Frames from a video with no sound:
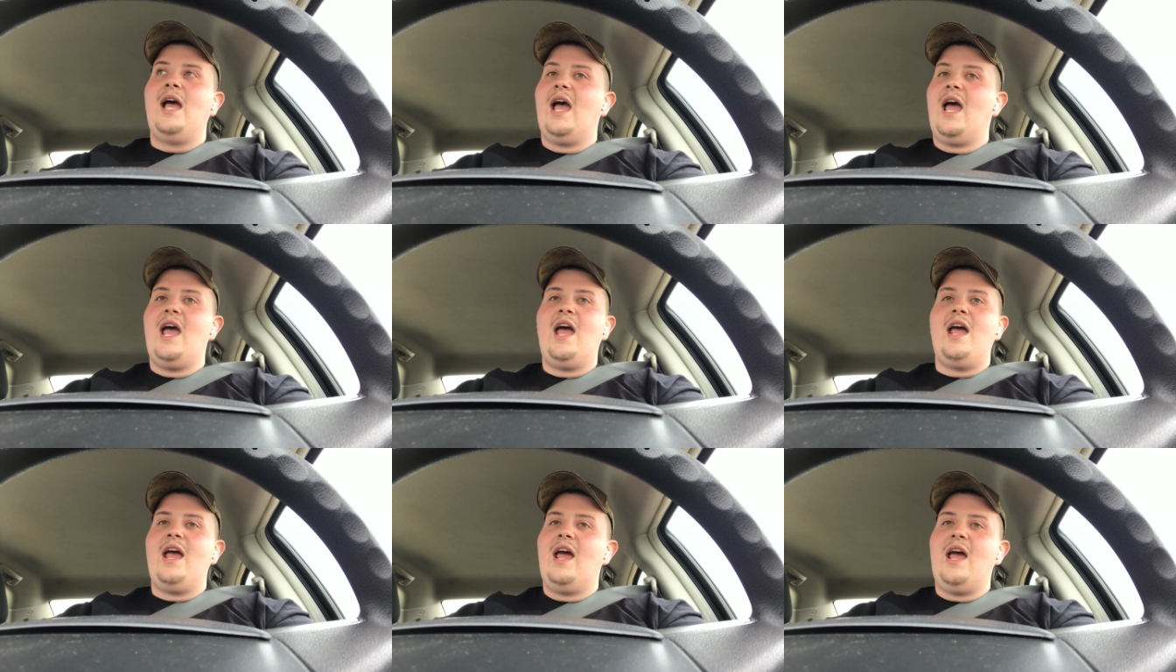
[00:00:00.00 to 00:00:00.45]

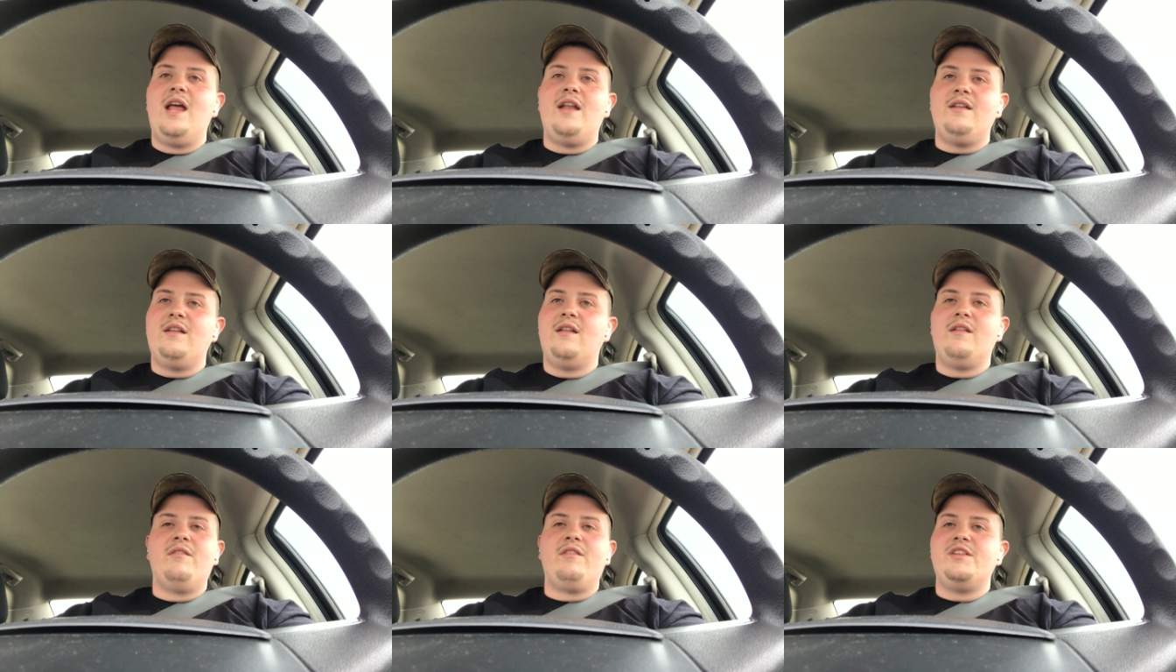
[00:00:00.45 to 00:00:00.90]

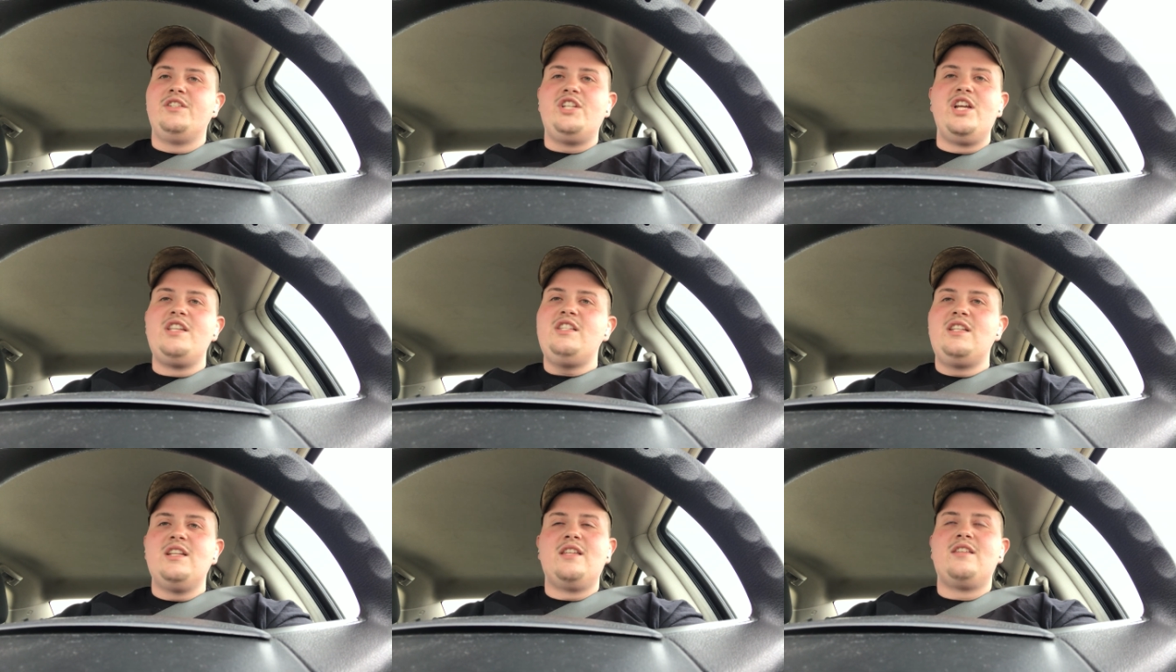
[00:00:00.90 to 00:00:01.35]
And the
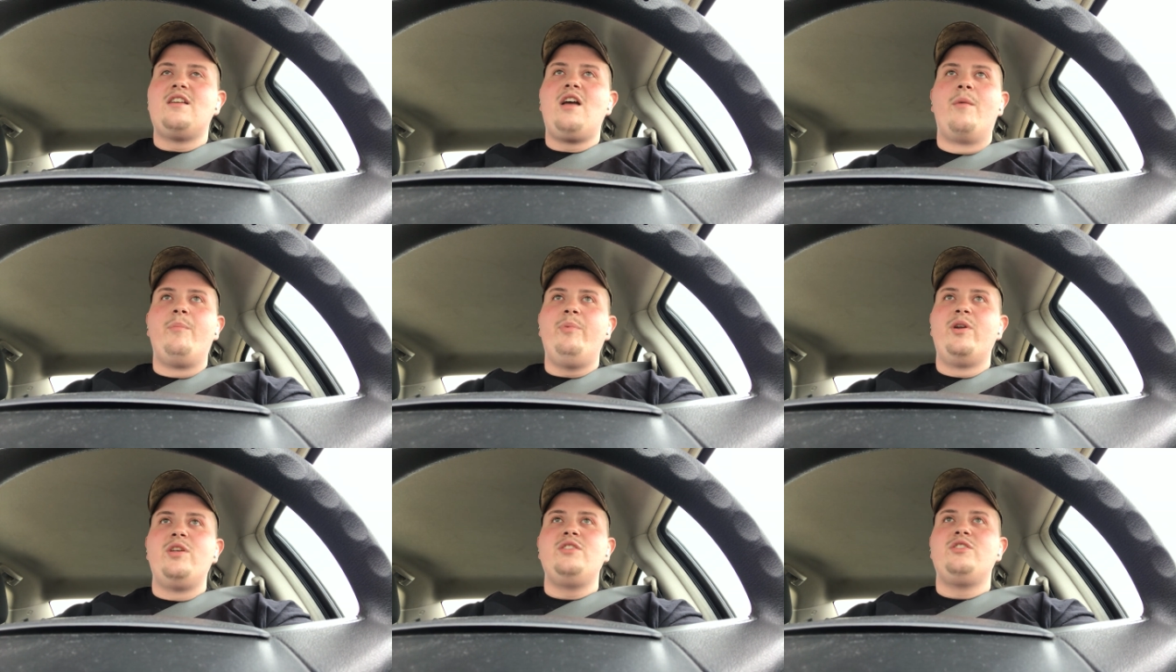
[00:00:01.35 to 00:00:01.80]
logistics
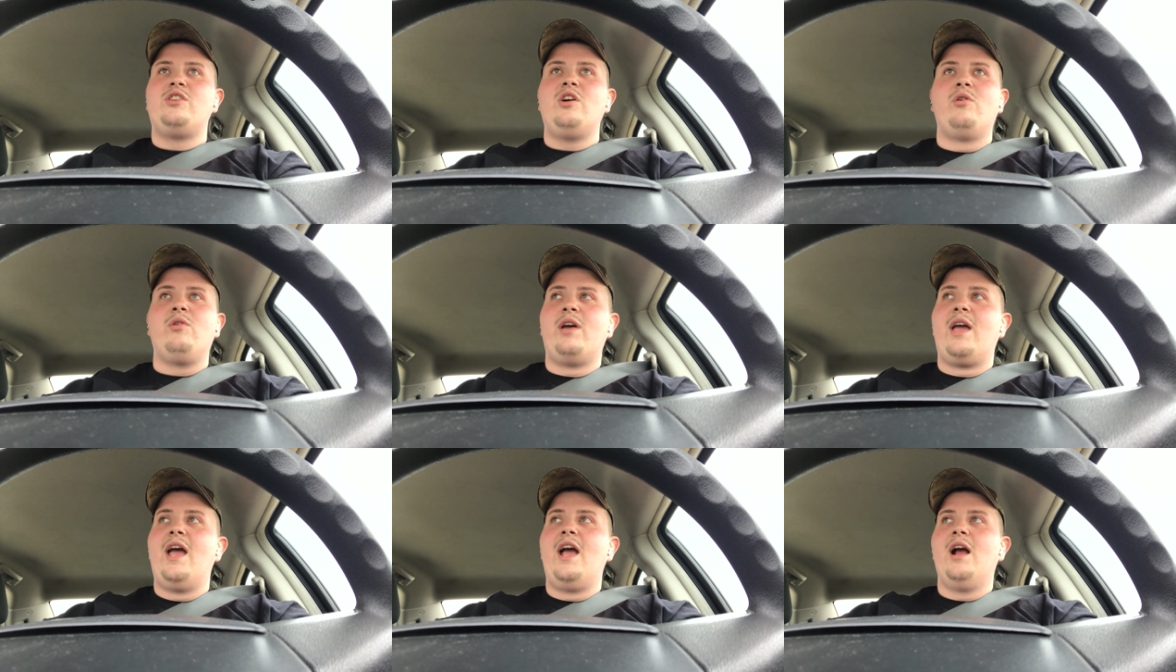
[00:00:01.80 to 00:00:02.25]
companies
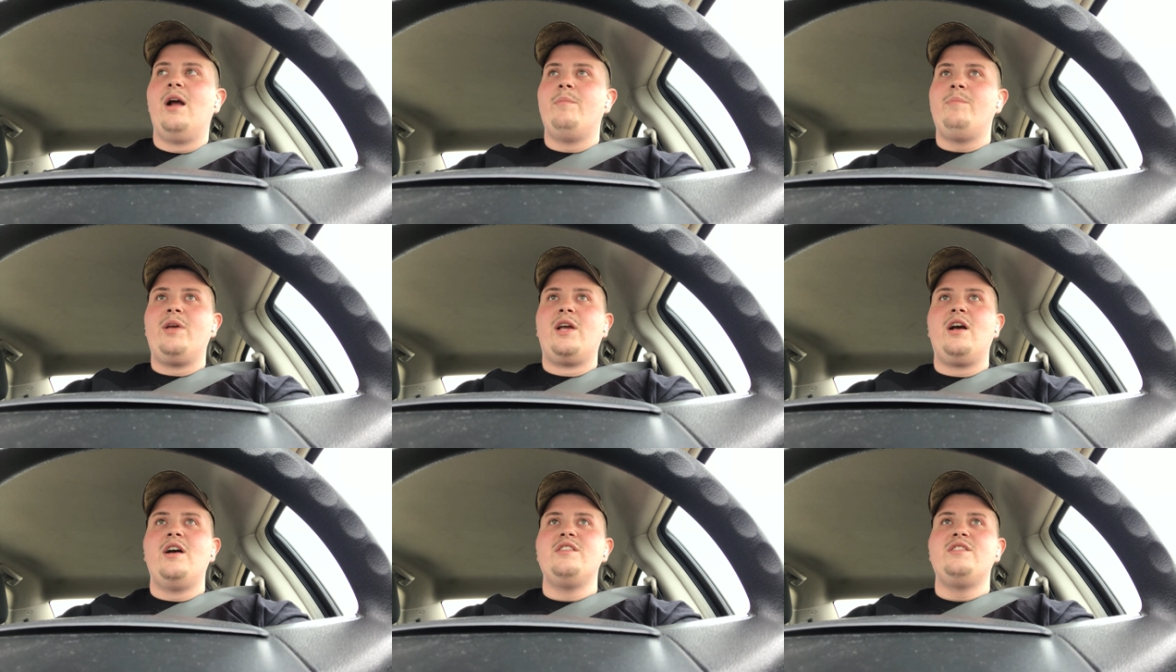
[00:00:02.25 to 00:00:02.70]
don't care,
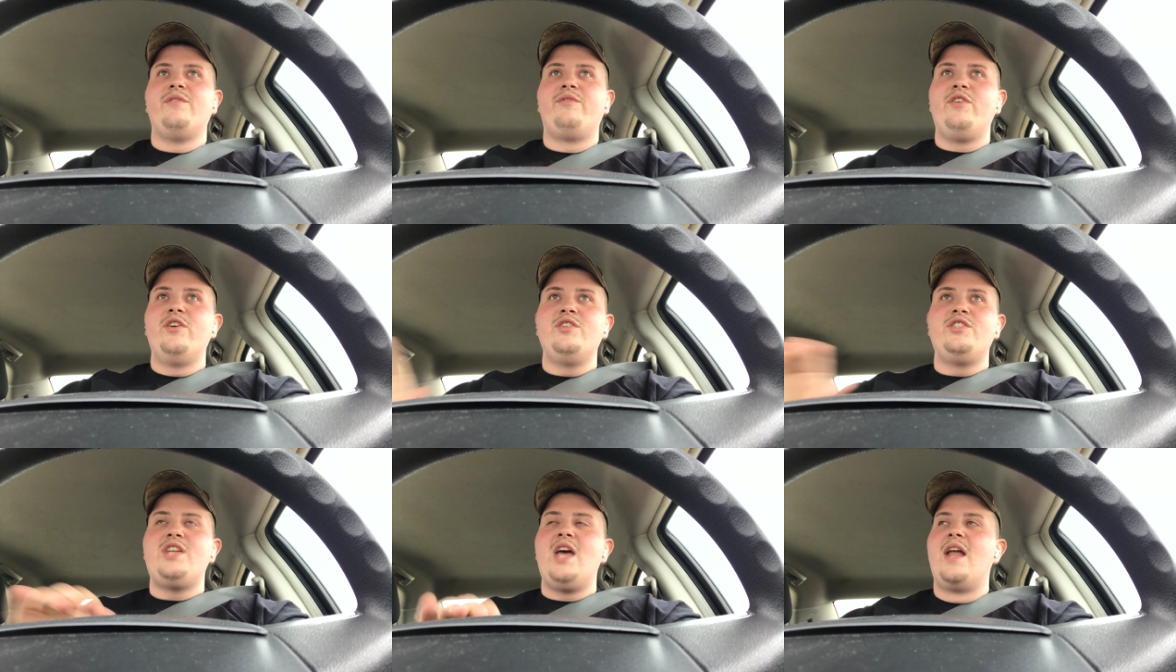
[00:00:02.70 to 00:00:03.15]
because if
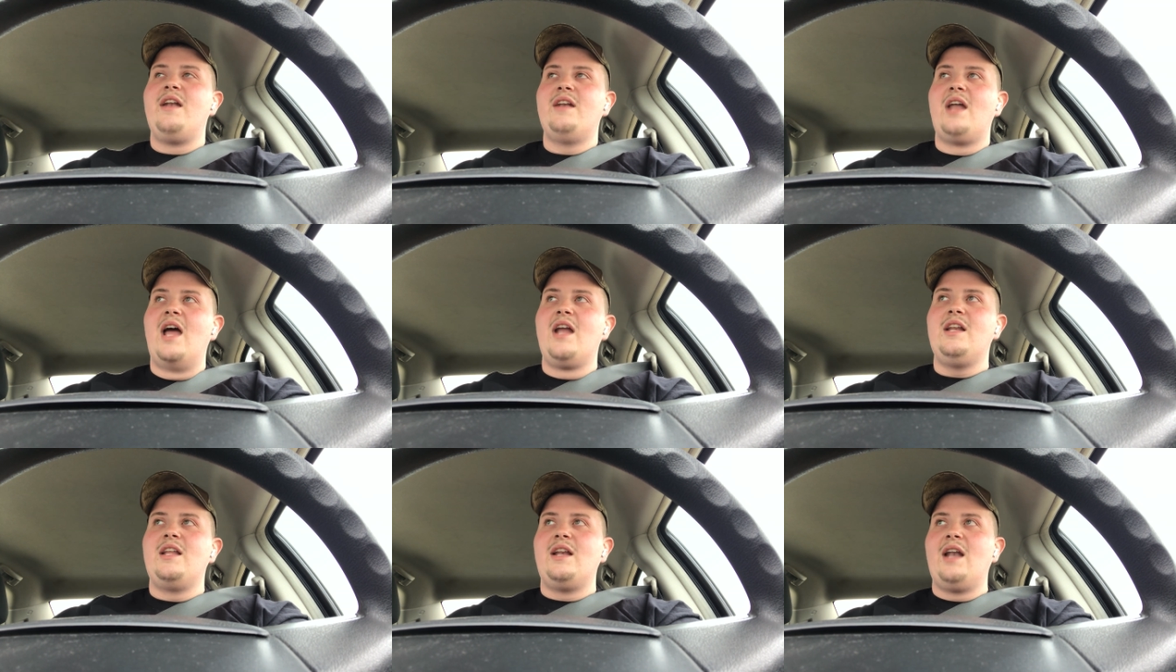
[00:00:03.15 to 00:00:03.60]
you're
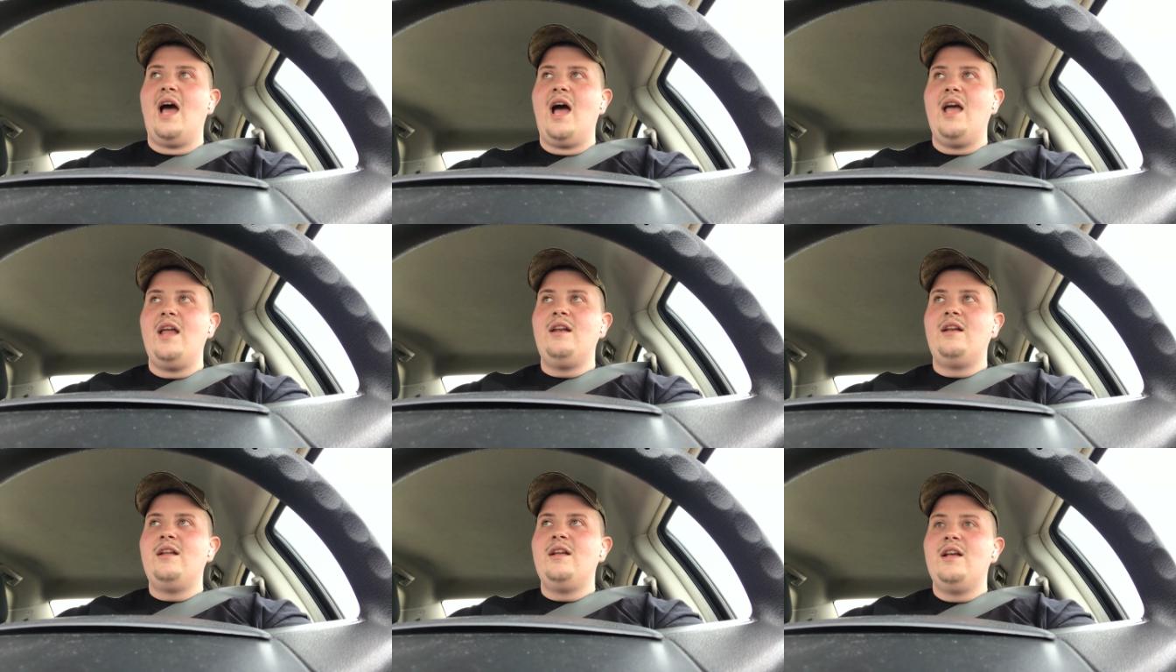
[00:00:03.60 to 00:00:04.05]

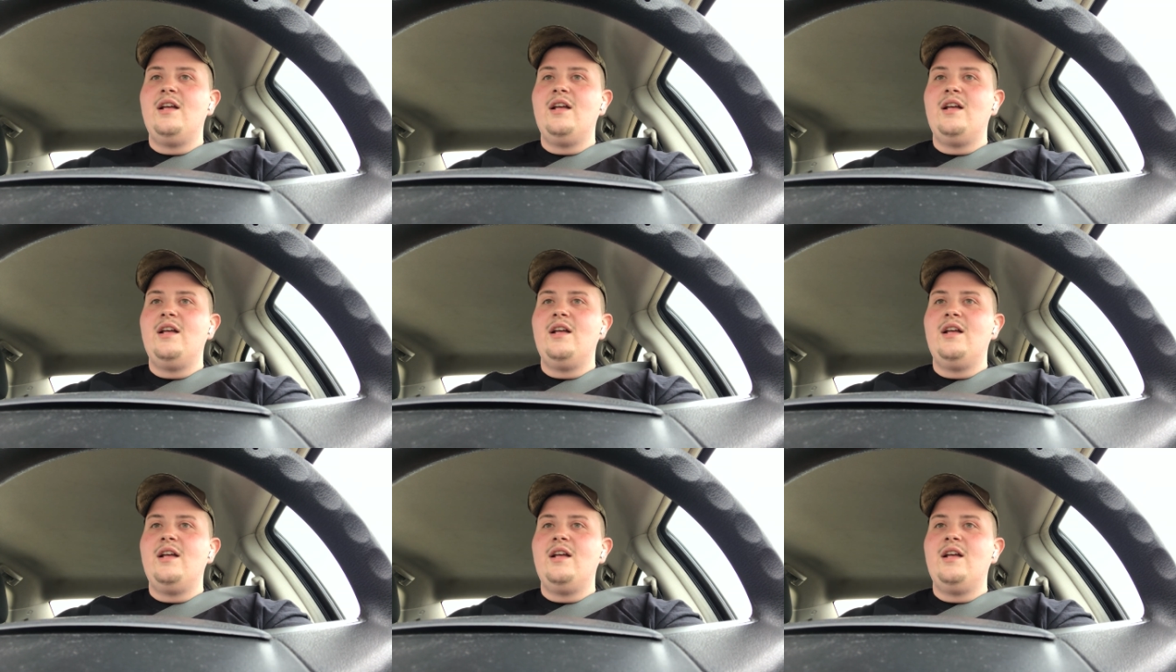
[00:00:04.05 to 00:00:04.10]
1099,